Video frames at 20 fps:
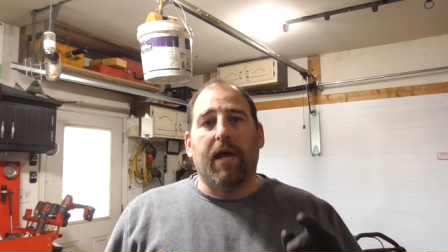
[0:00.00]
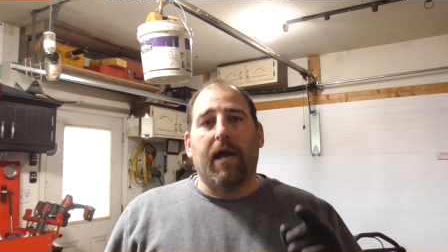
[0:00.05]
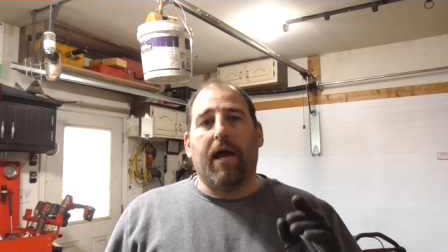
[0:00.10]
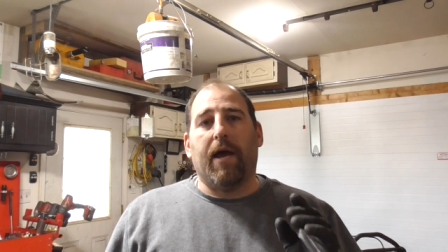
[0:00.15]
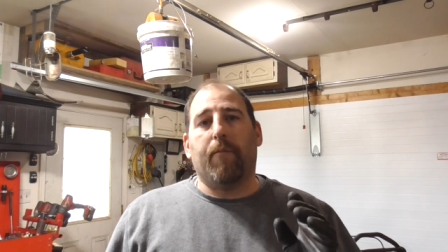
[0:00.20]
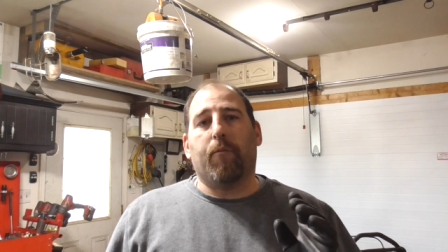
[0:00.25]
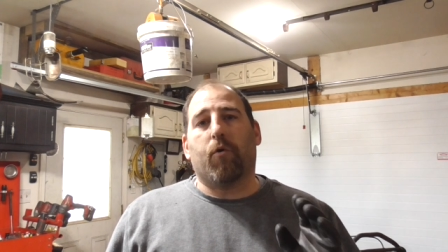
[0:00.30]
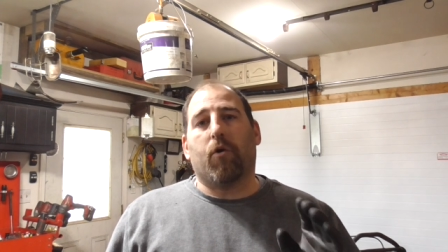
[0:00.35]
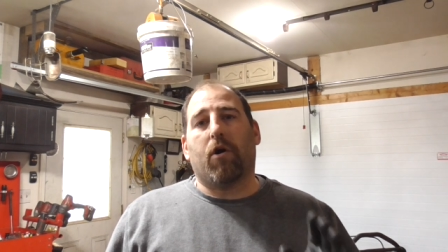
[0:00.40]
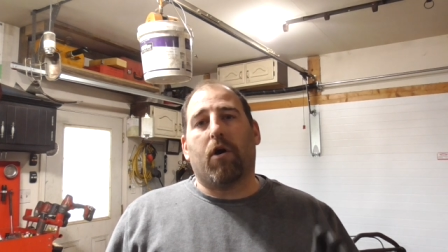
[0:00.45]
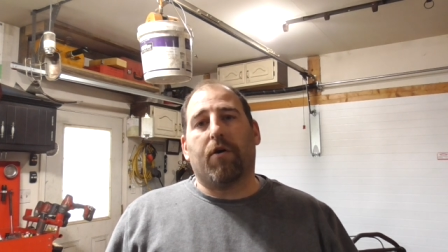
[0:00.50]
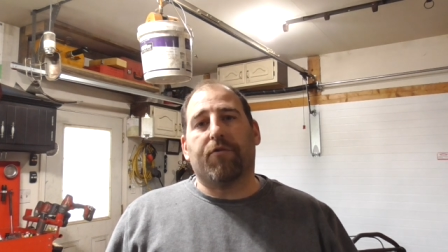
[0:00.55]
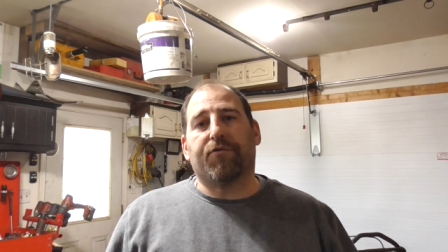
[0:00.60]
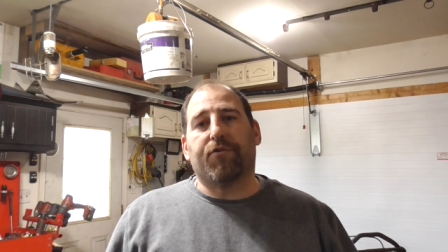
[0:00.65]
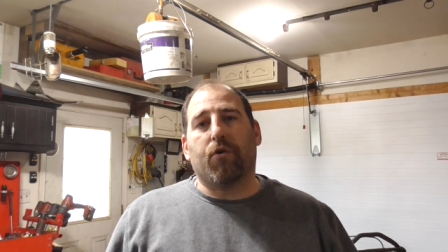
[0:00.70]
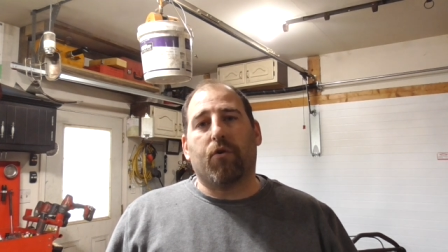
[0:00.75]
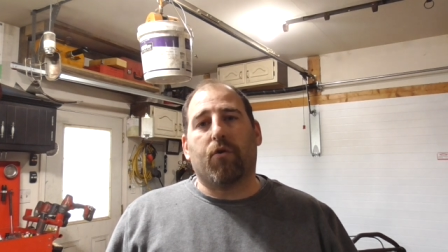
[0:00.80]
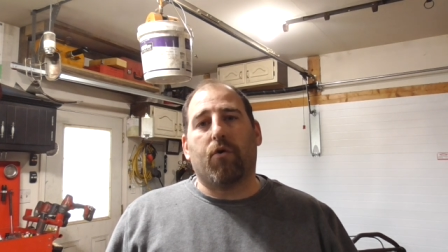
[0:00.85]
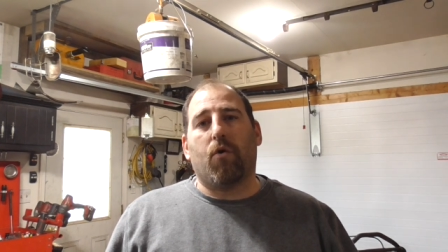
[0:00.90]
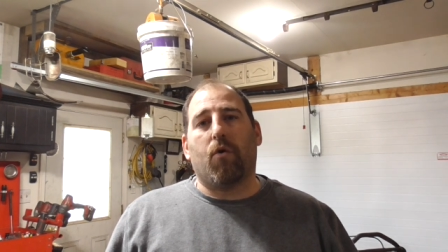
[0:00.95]
And we're
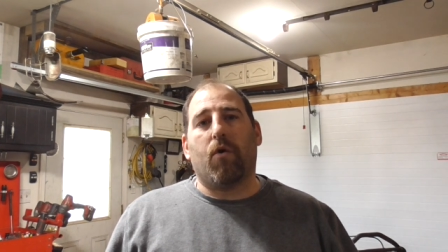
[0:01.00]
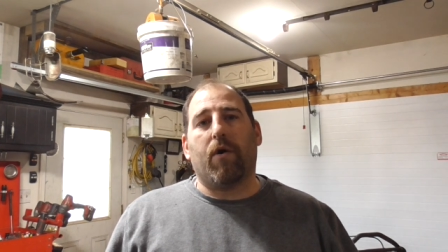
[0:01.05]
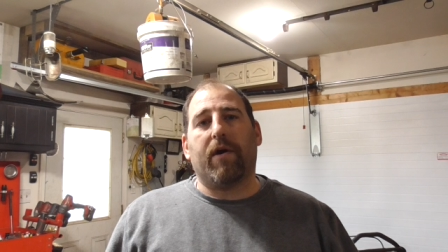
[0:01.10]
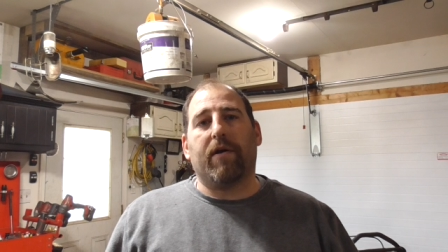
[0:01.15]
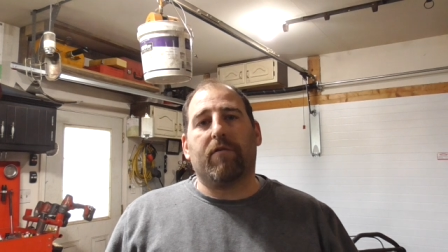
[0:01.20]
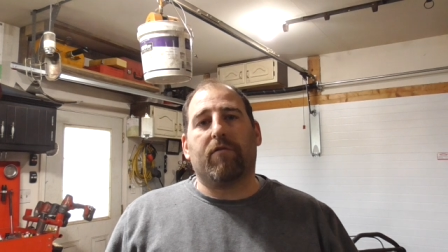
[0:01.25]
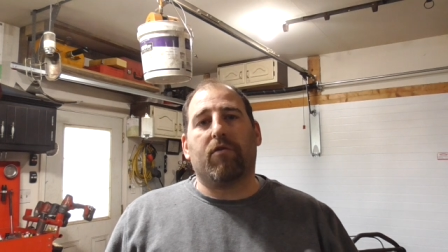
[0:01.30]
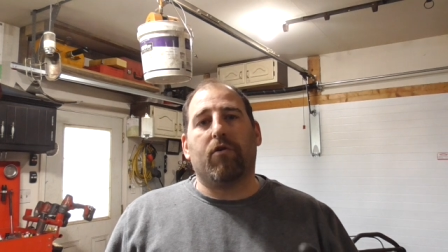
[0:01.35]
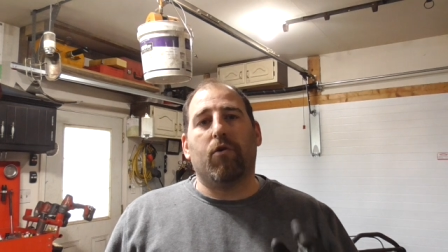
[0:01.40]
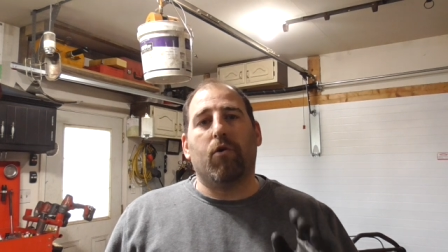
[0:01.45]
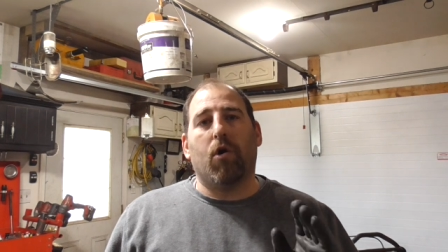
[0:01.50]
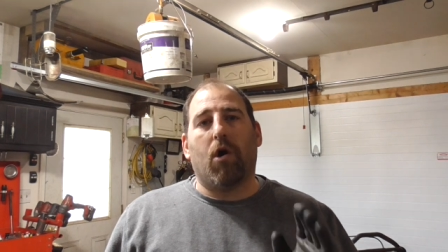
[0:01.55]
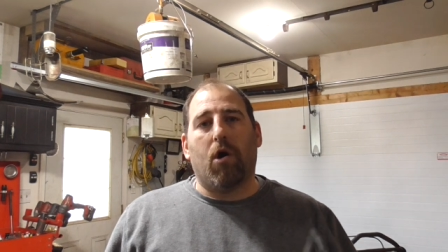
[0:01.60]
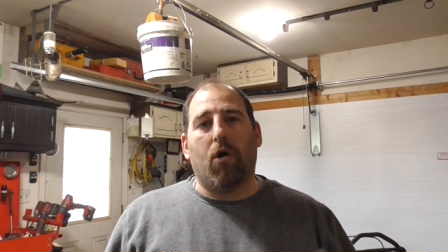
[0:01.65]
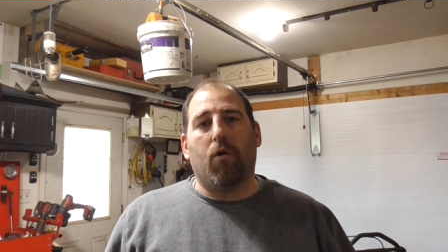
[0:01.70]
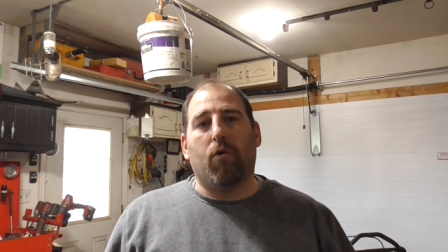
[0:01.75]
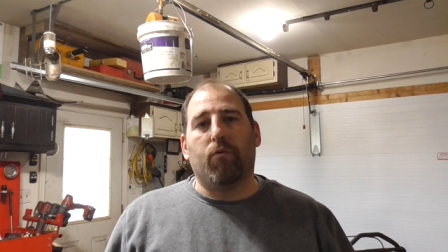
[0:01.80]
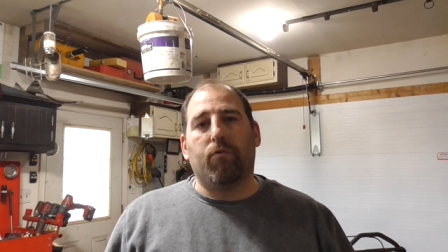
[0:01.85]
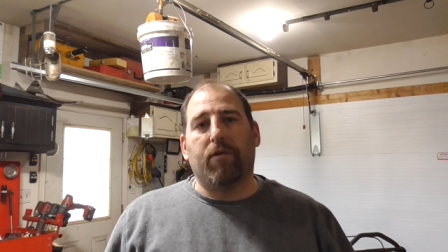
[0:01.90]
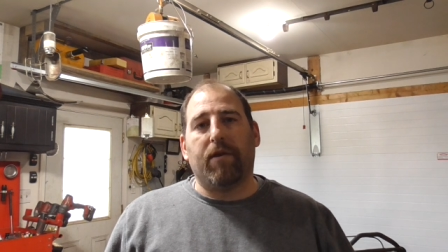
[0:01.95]
also going to
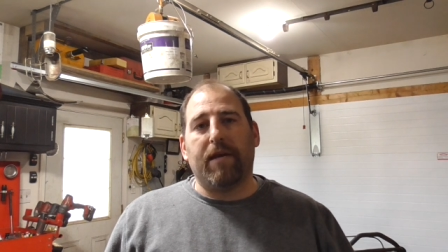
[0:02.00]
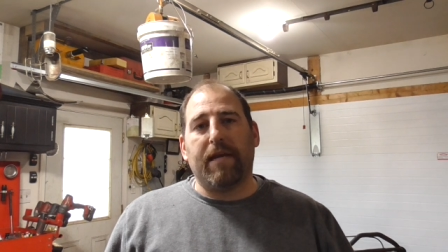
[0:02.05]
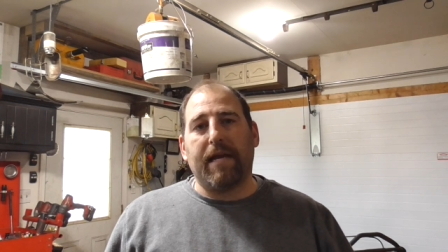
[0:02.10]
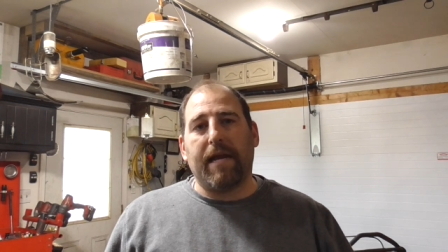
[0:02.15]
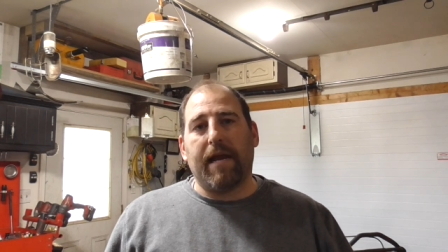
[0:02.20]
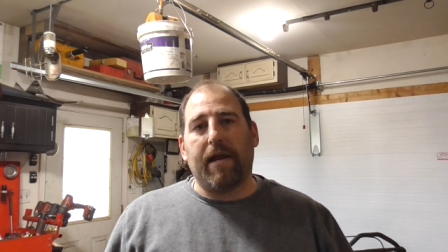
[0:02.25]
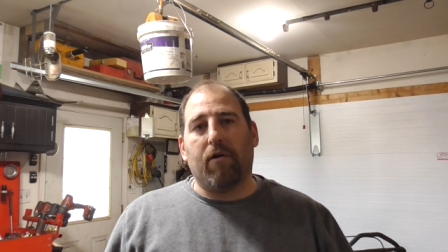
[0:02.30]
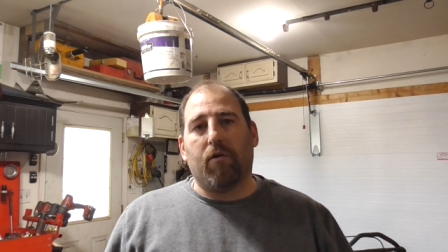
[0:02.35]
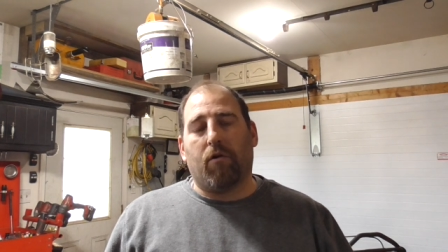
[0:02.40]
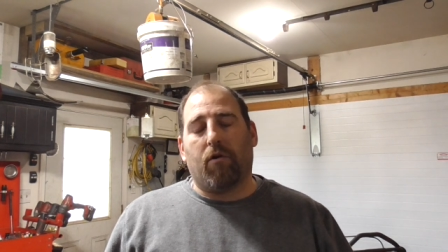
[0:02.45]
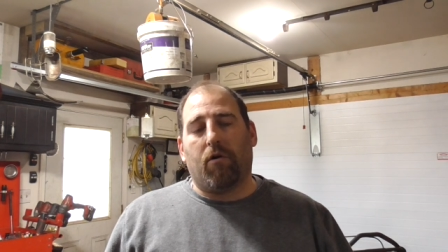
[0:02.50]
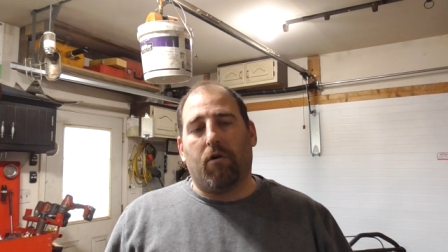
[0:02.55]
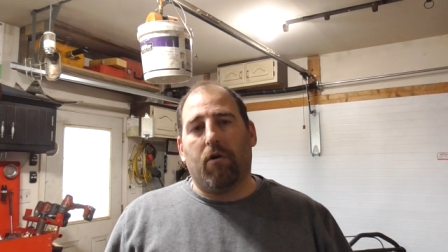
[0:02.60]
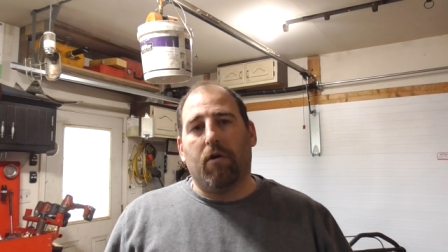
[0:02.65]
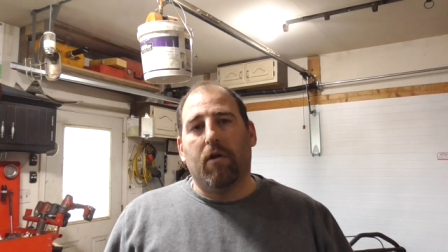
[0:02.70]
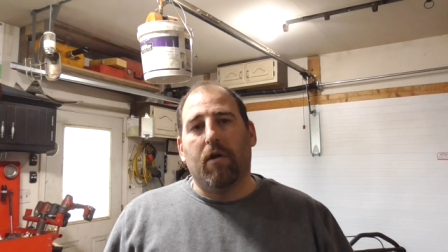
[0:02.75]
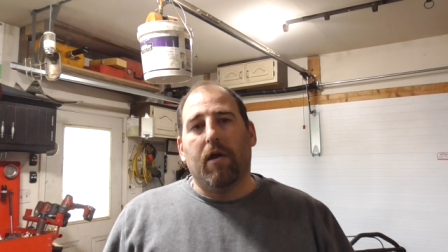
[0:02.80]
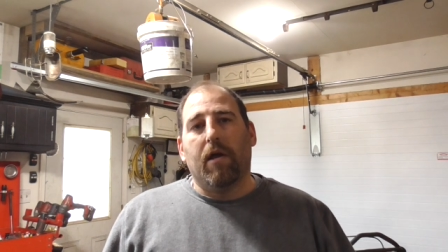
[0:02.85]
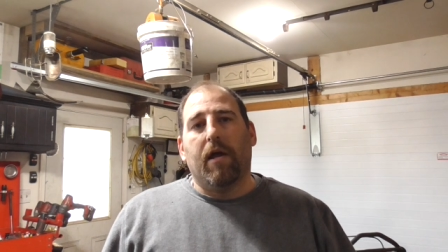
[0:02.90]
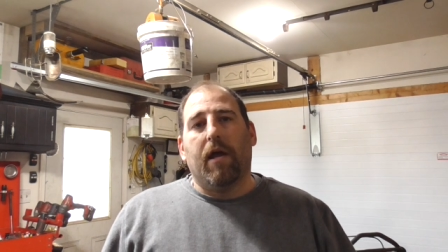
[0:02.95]
hone the
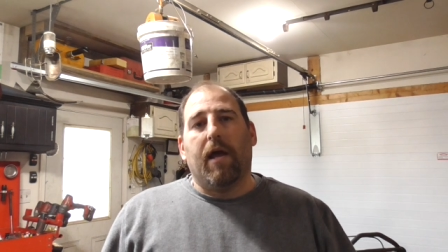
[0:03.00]
needle.